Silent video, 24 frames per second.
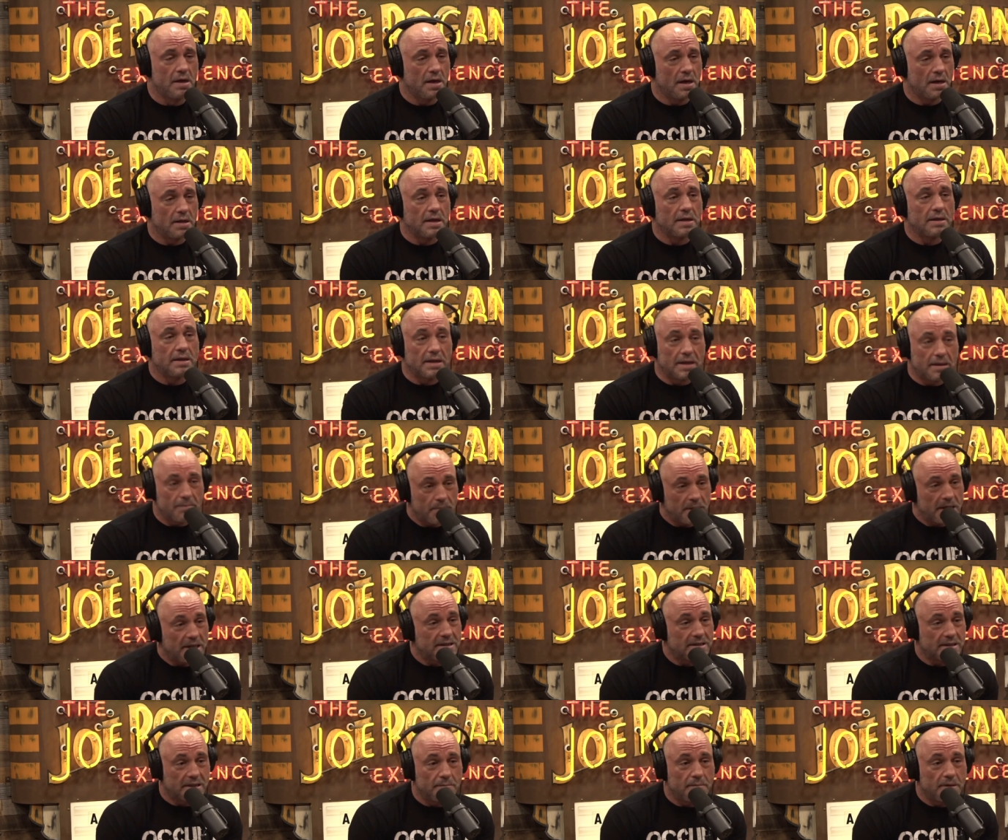And I think it
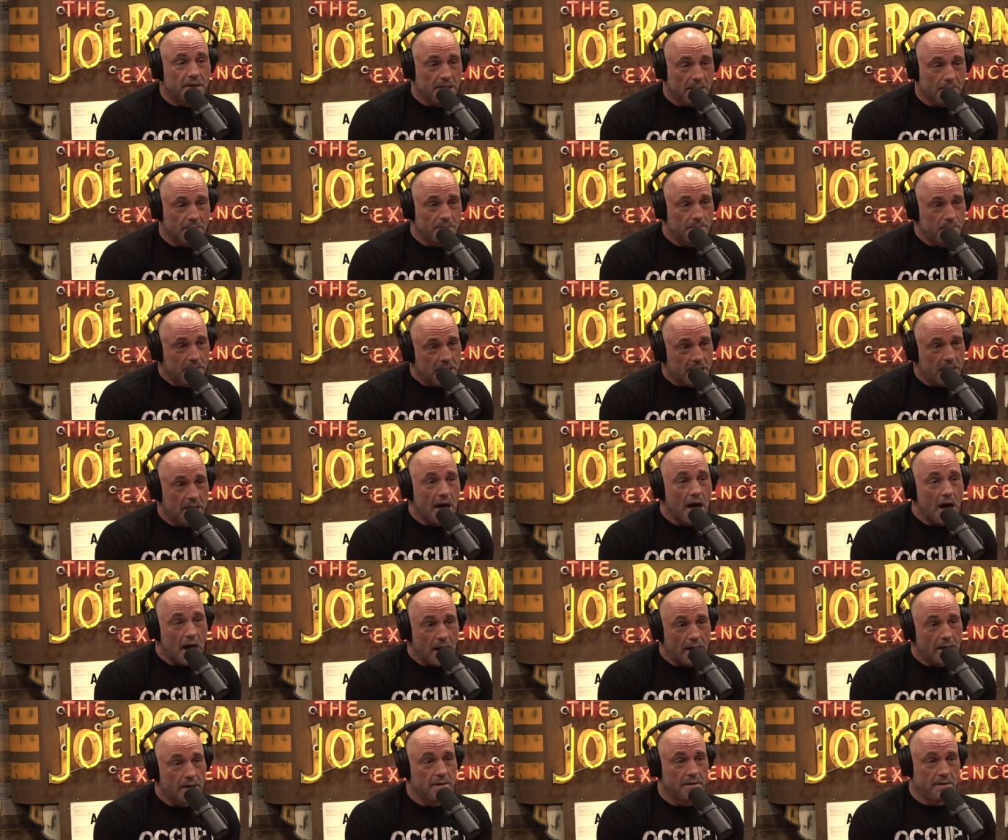basically becomes
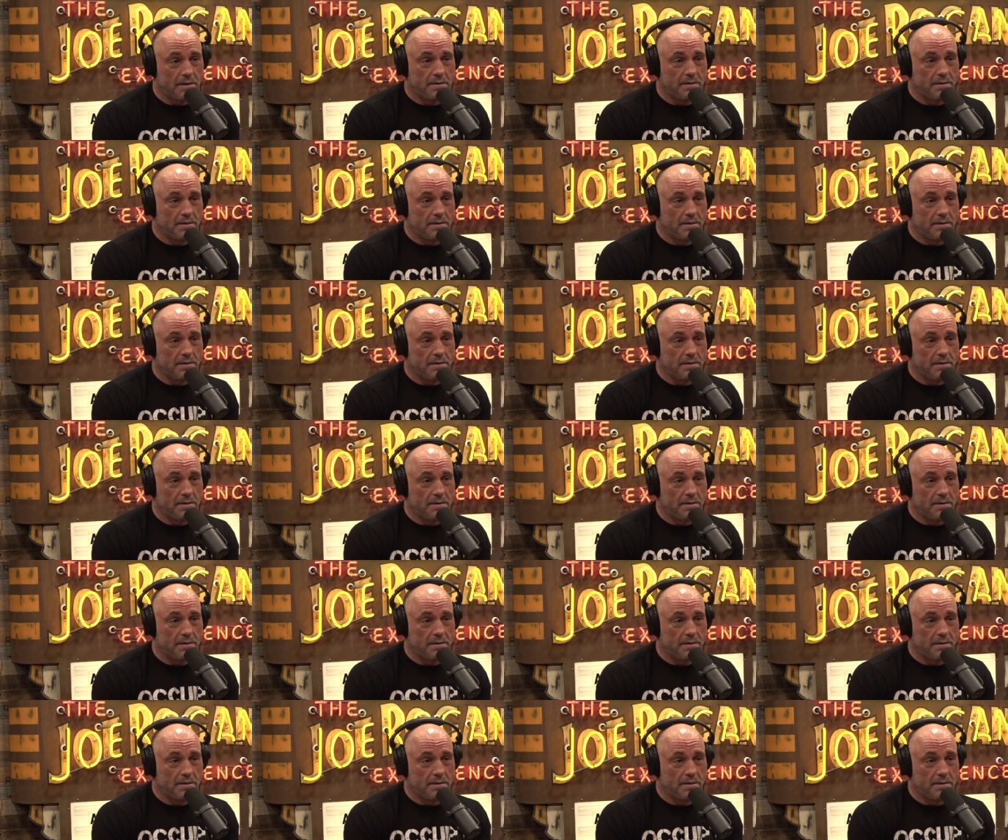God.